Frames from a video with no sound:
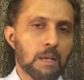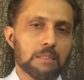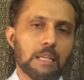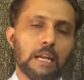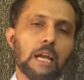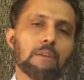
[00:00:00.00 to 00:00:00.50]

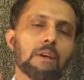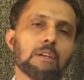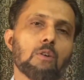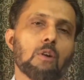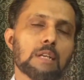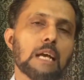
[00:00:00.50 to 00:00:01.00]
Second
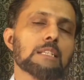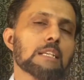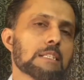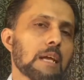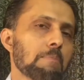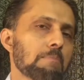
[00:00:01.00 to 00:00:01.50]
one, quota
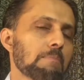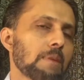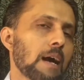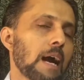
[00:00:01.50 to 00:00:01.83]
system.